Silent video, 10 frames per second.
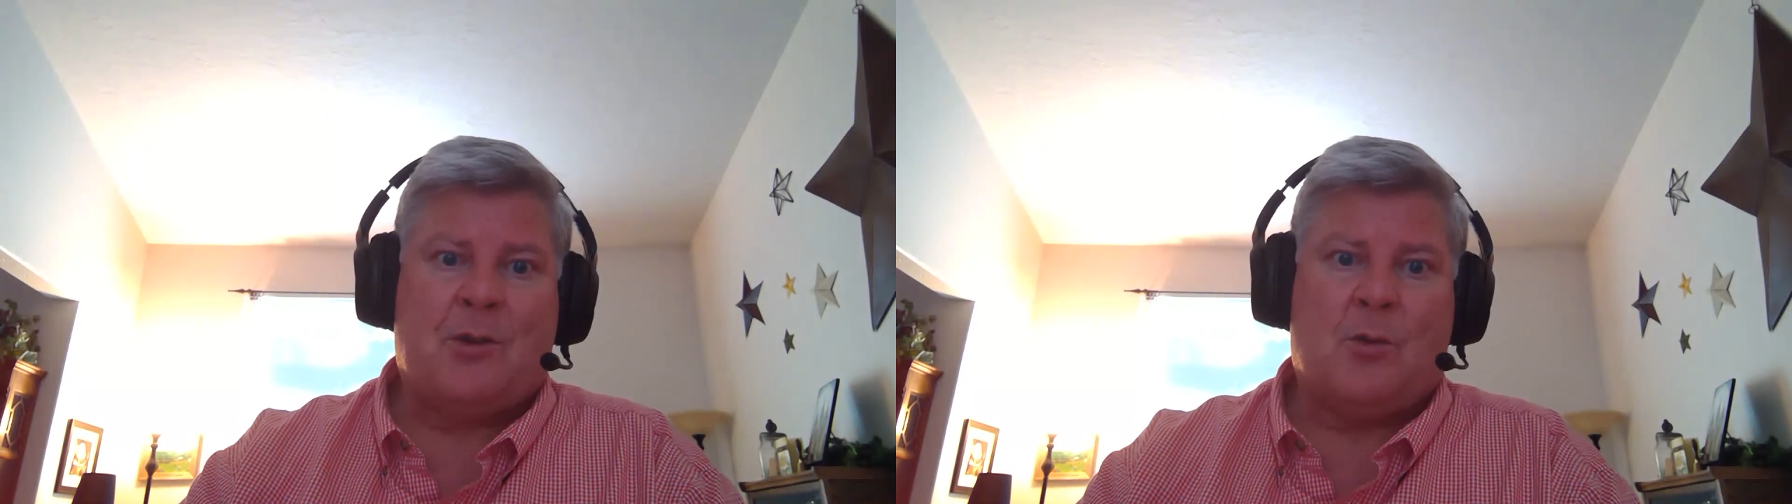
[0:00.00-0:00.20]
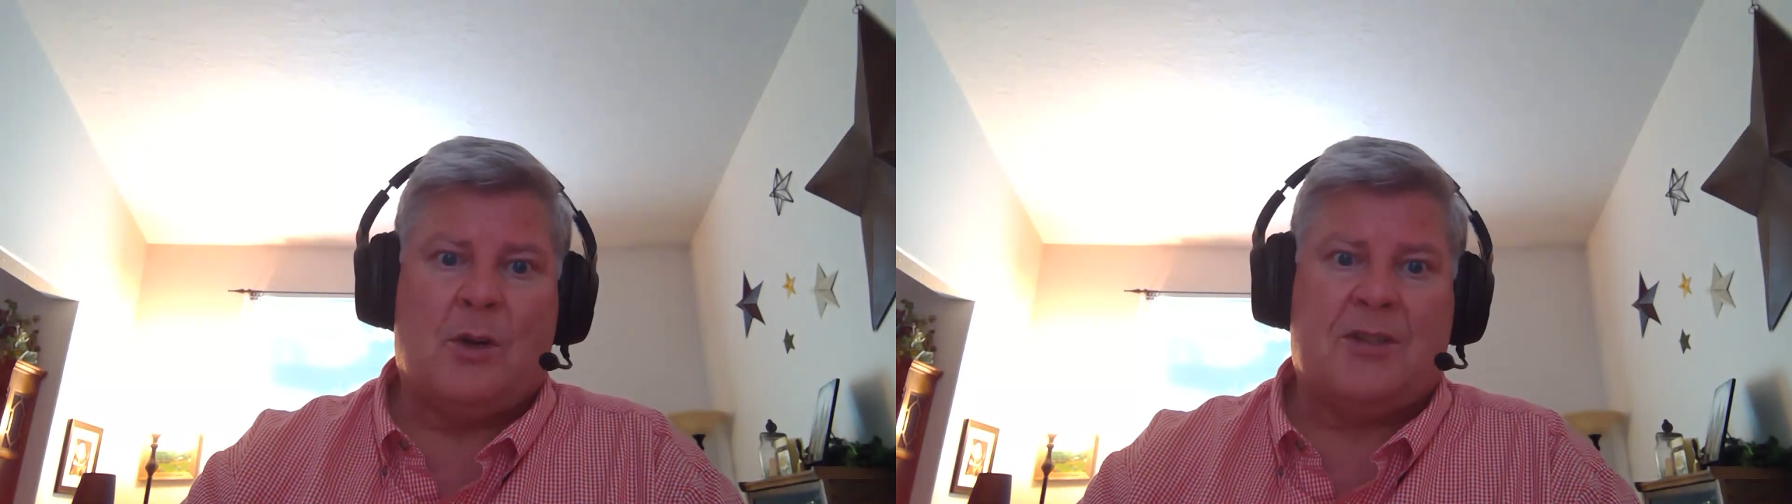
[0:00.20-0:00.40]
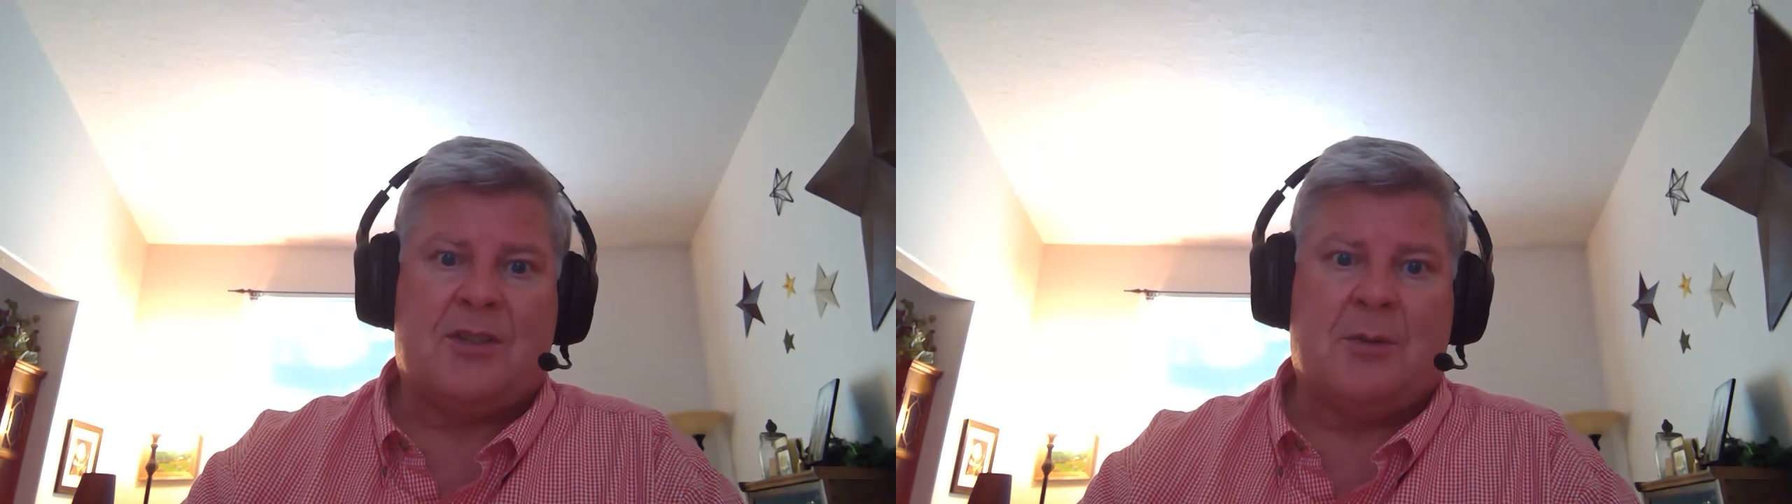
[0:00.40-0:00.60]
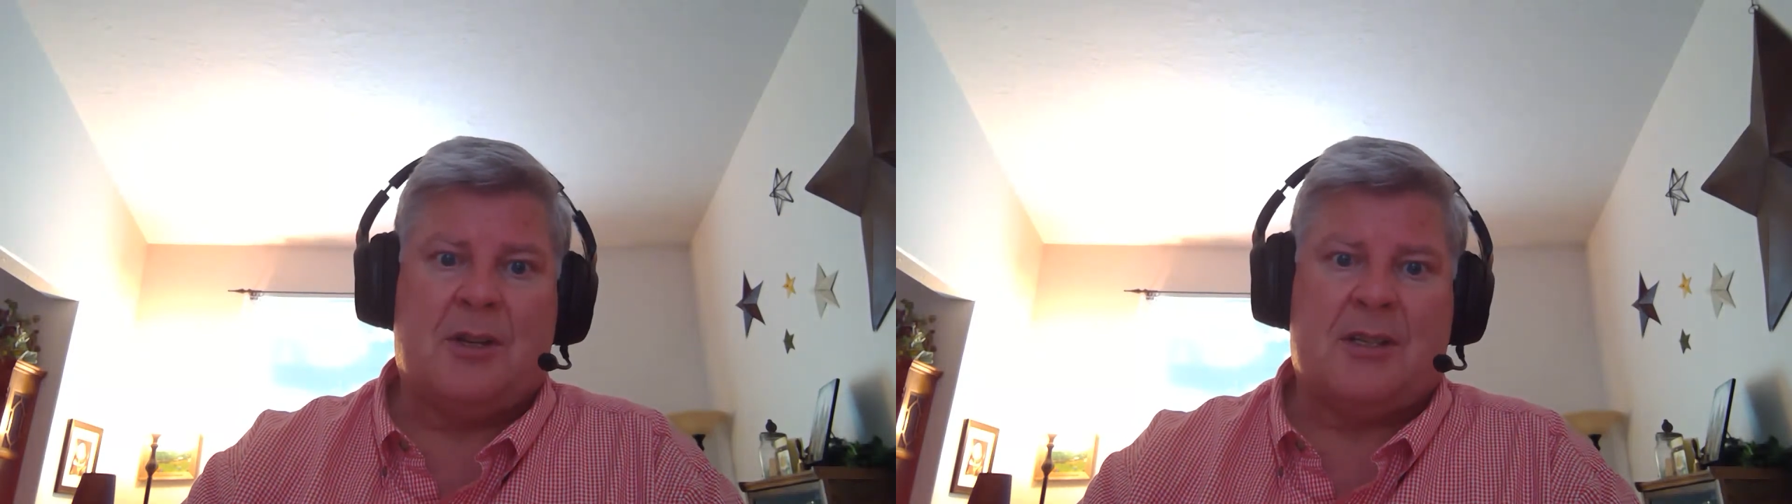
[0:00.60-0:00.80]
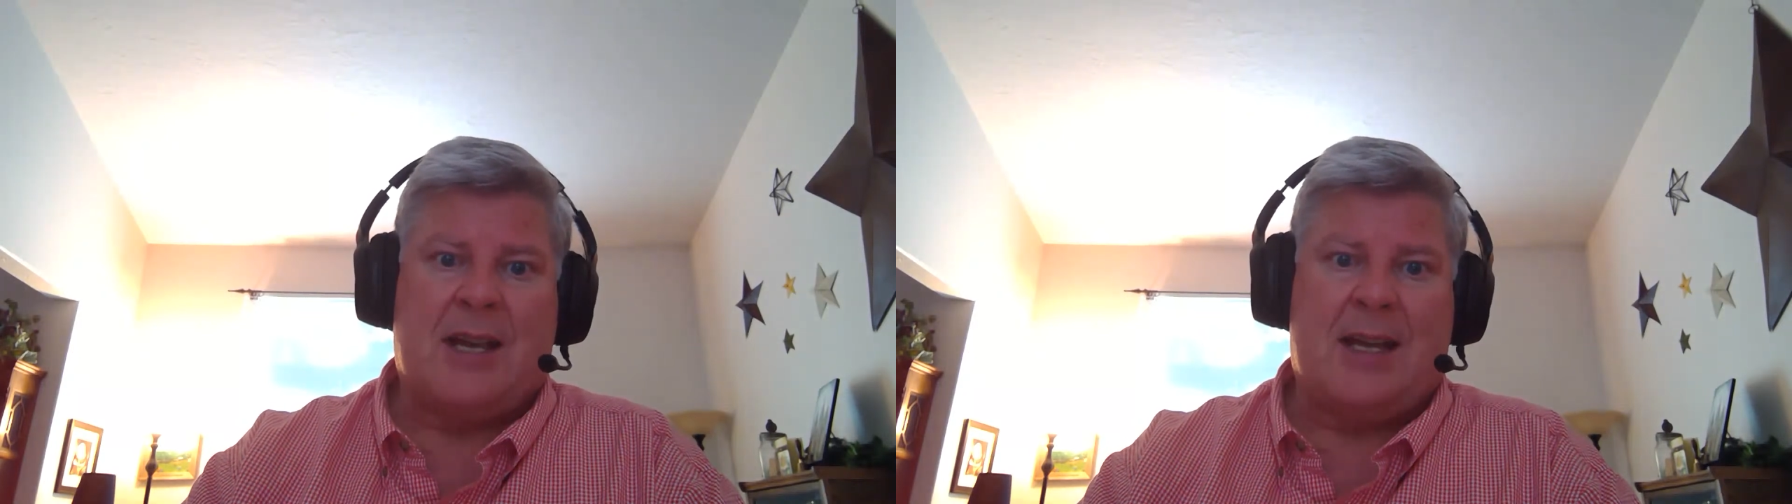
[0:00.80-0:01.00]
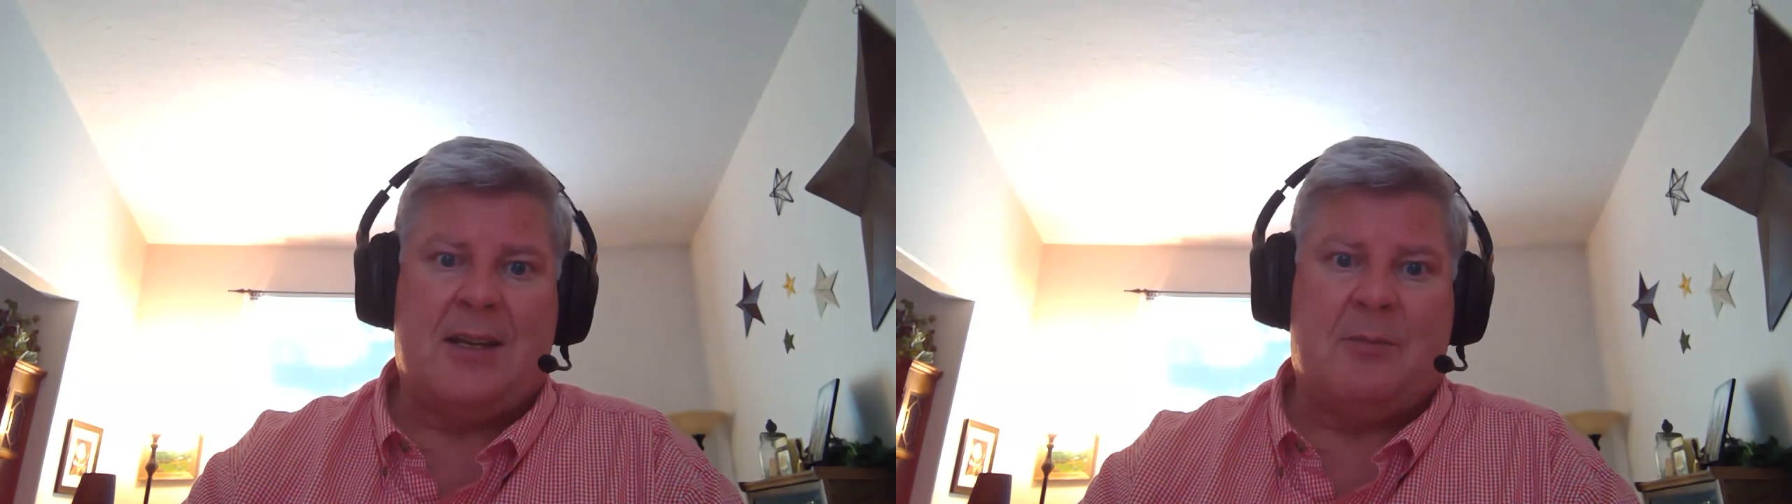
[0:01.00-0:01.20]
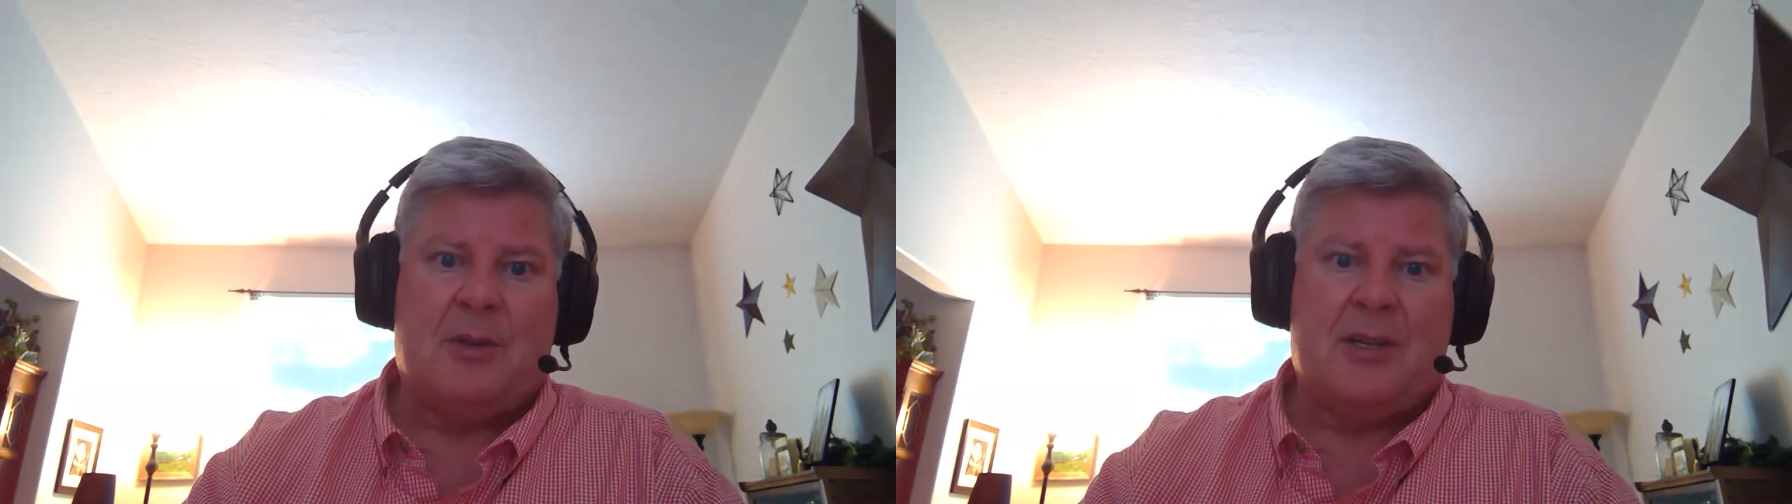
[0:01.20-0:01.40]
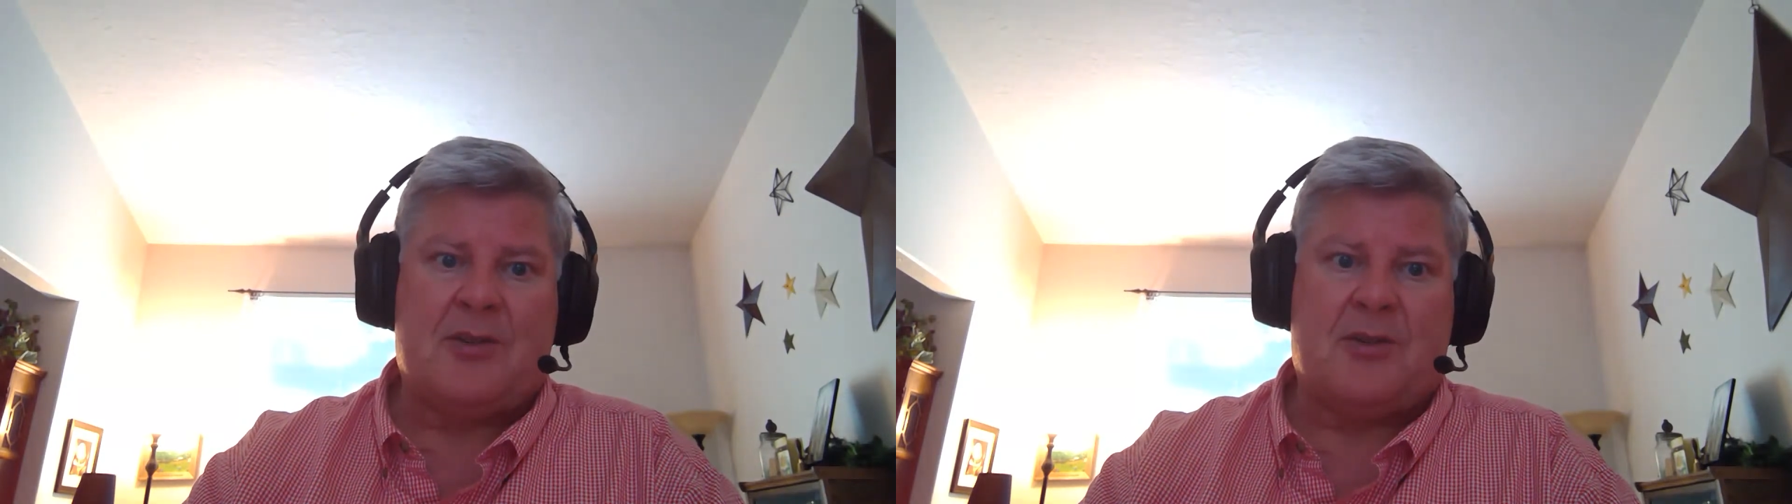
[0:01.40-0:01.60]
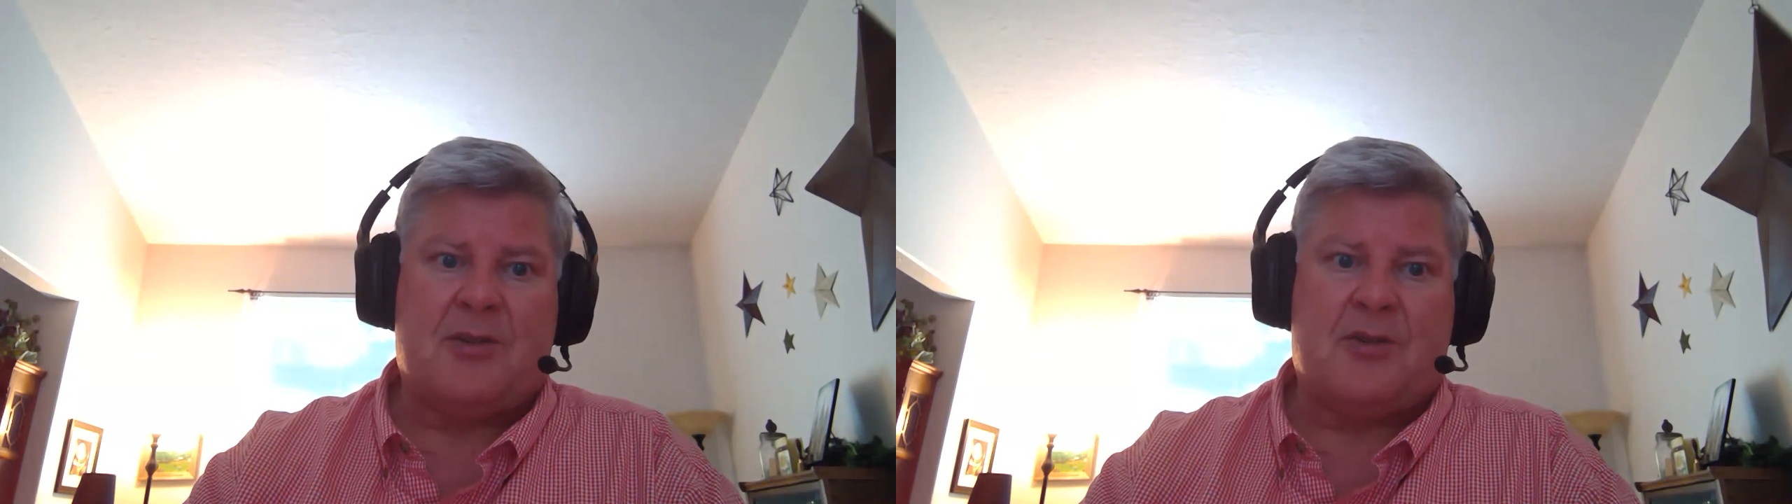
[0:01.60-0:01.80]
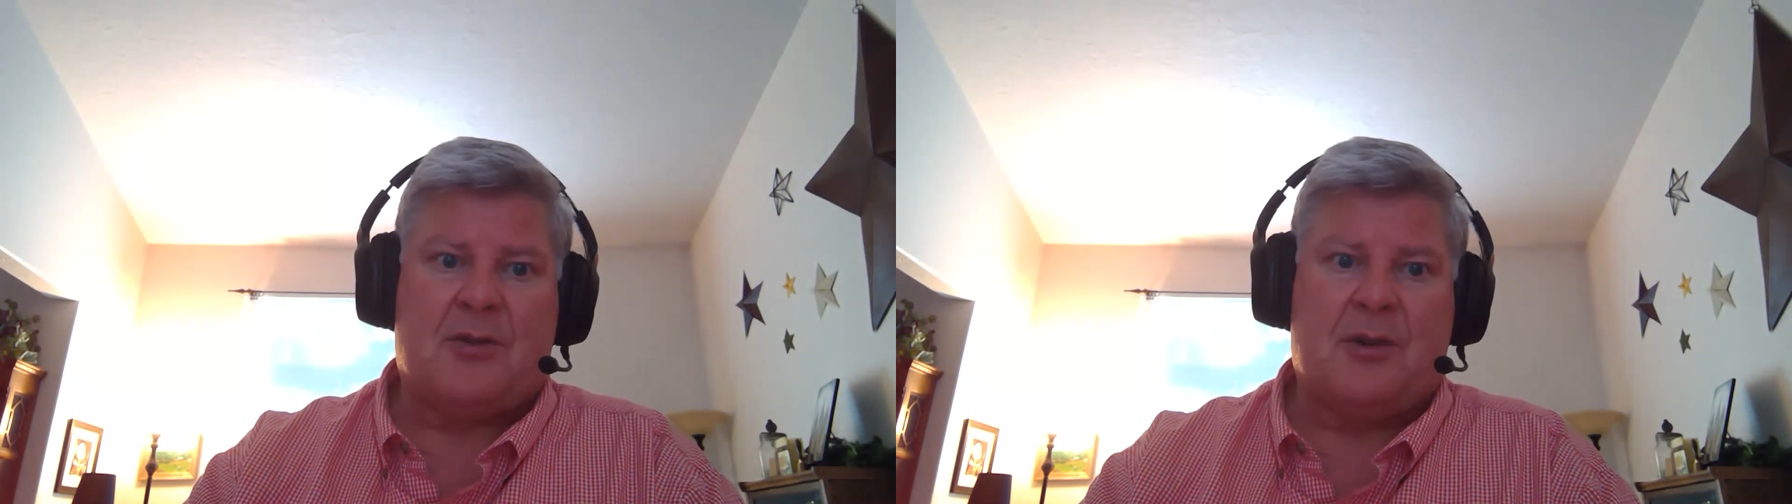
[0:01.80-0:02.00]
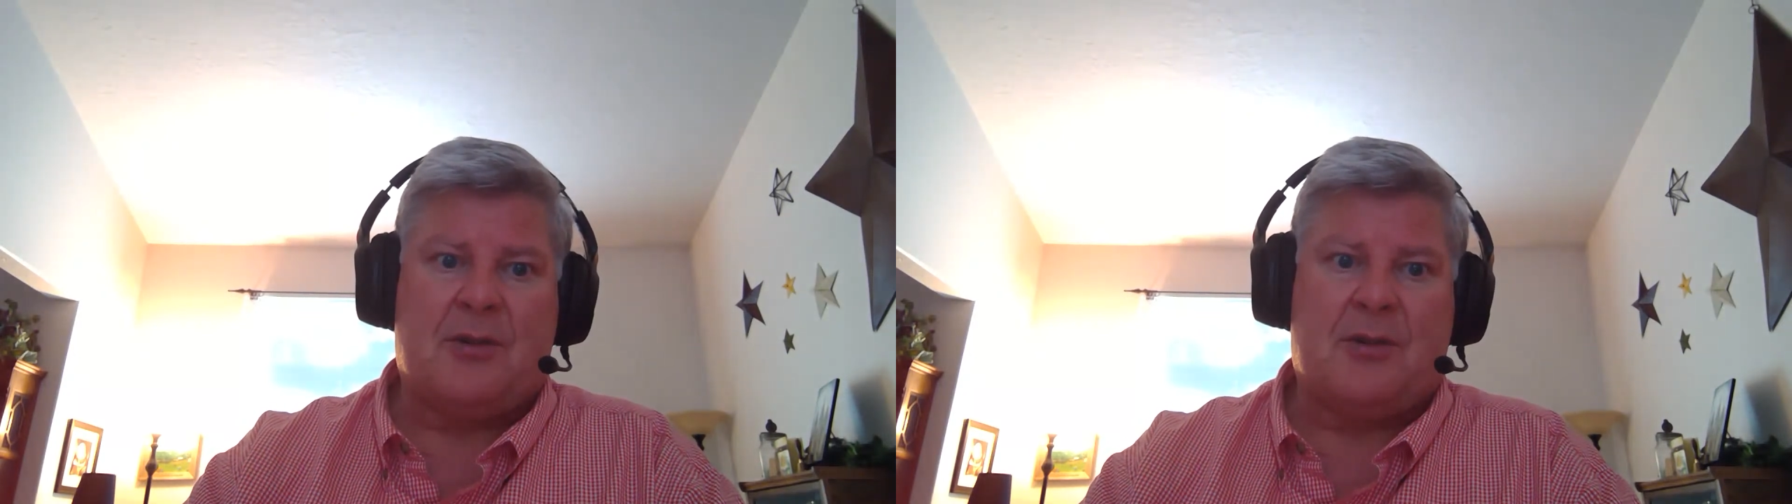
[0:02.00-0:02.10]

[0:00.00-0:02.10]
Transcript: Once someone has added a picture, story,